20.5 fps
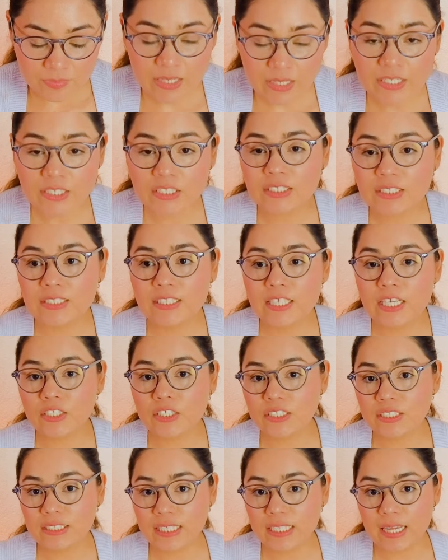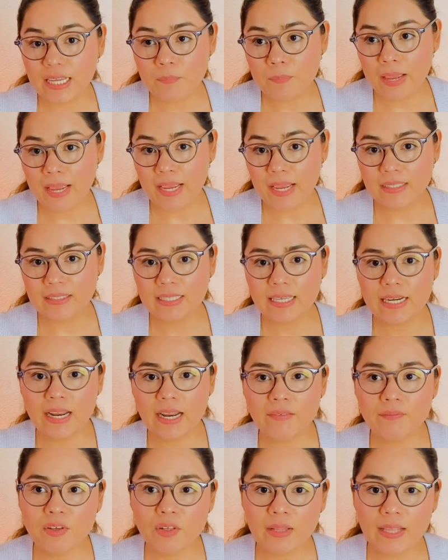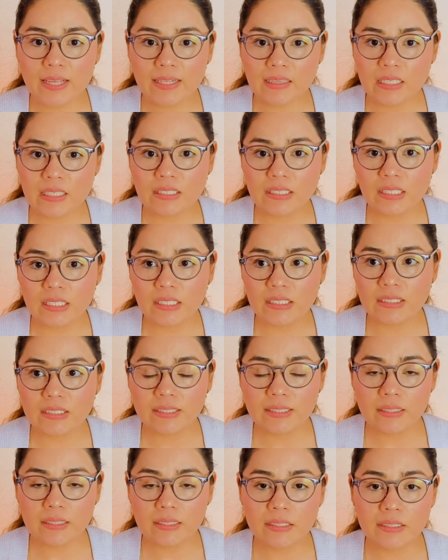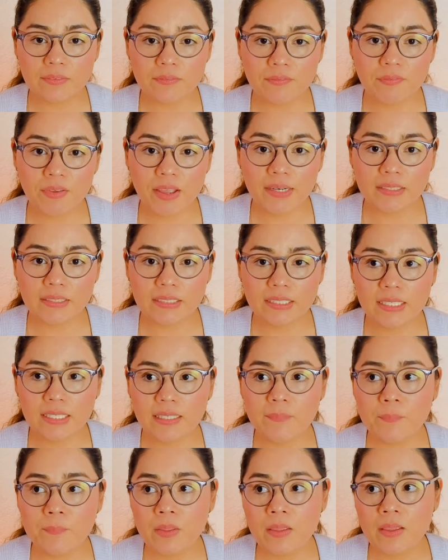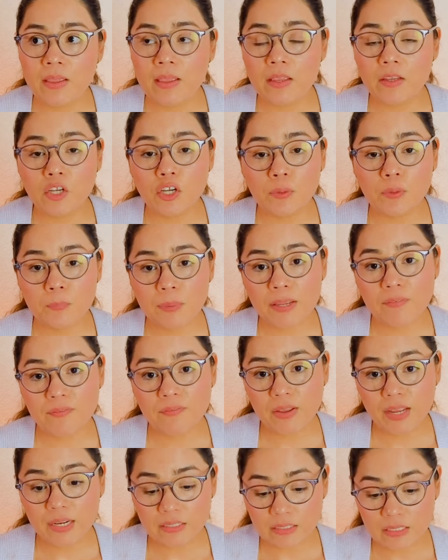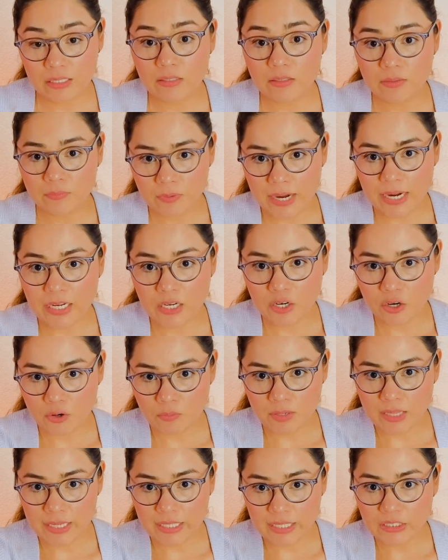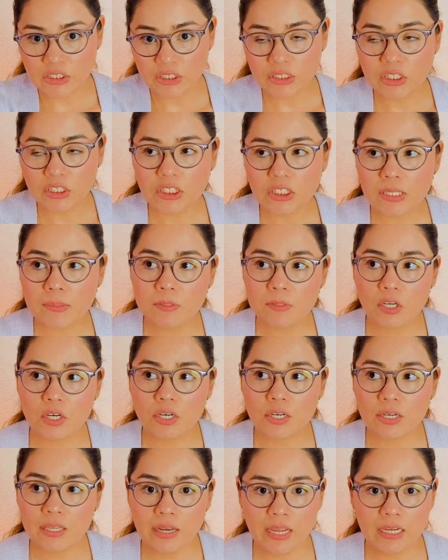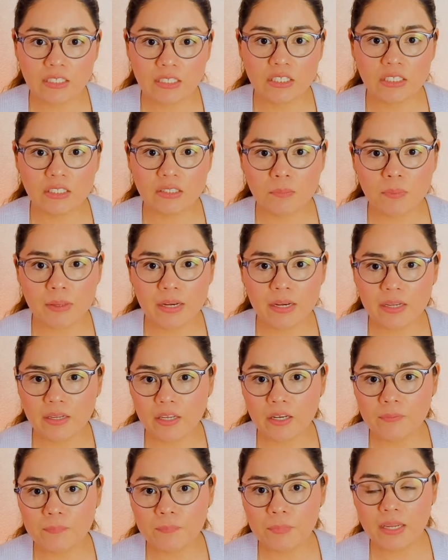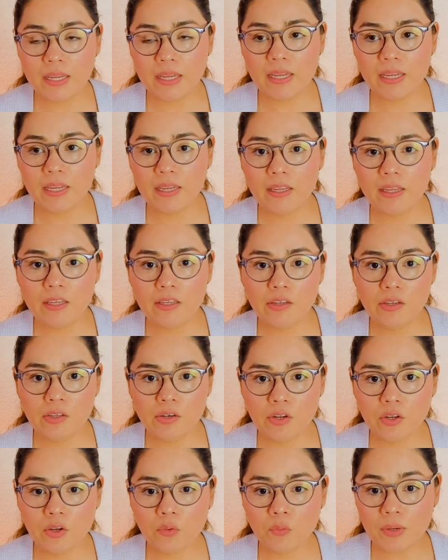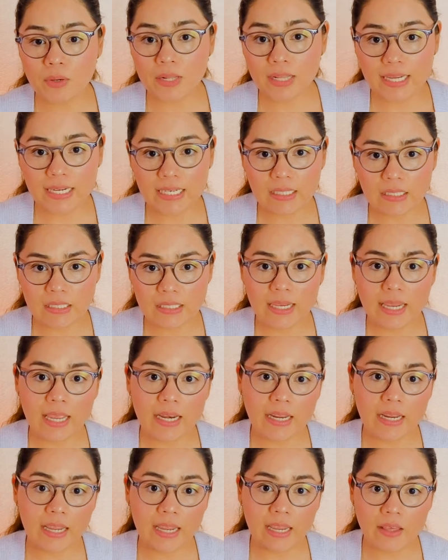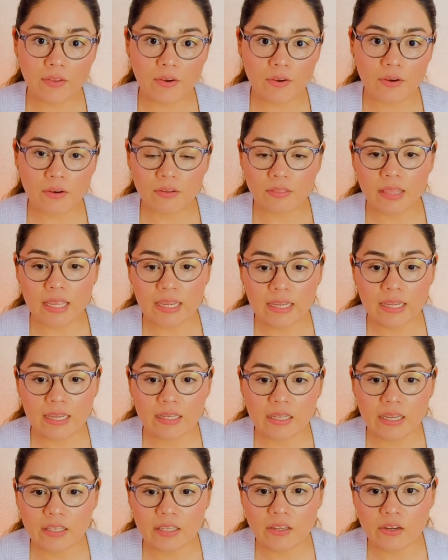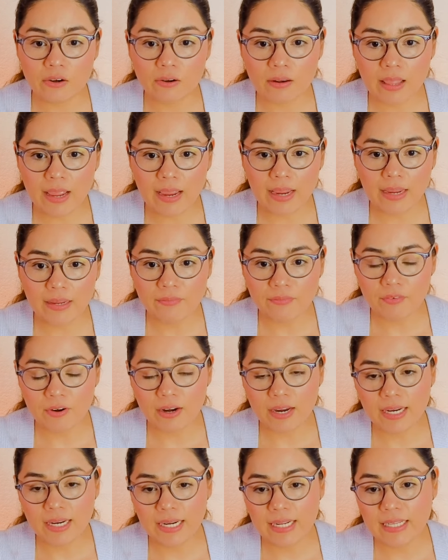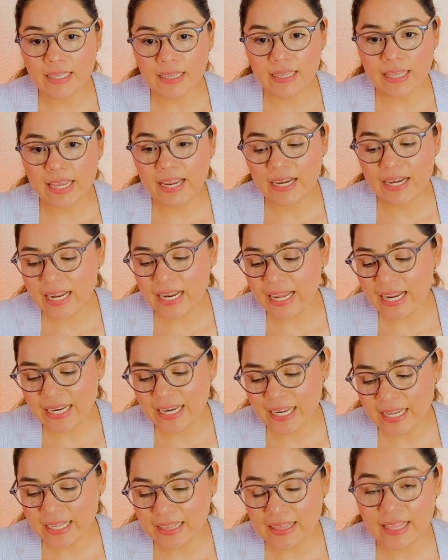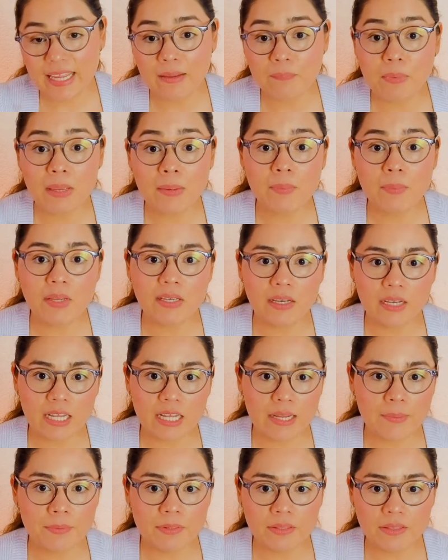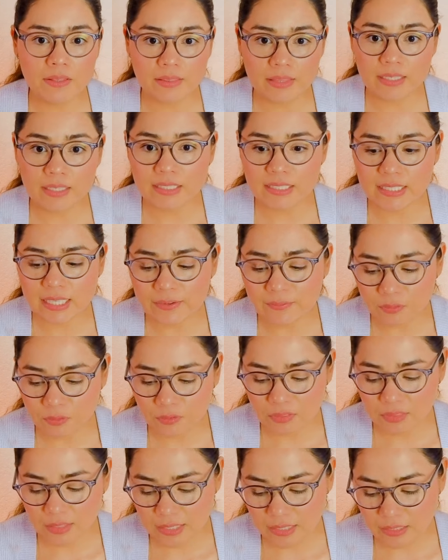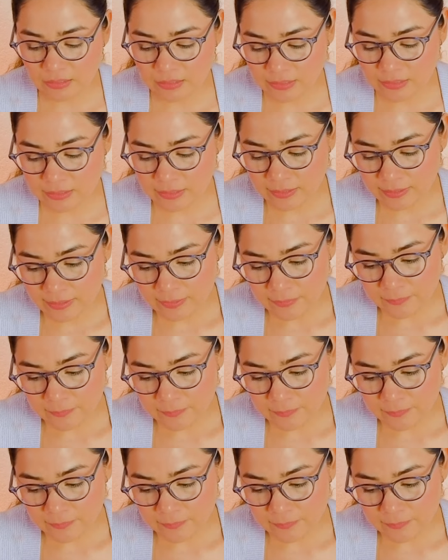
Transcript: There's setbacks, and I feel like this is affecting, could be affecting, right, your relationships, your connections, but it could be, you know, related to any other thing in your life, right? And anything, maybe a couple of things, several things.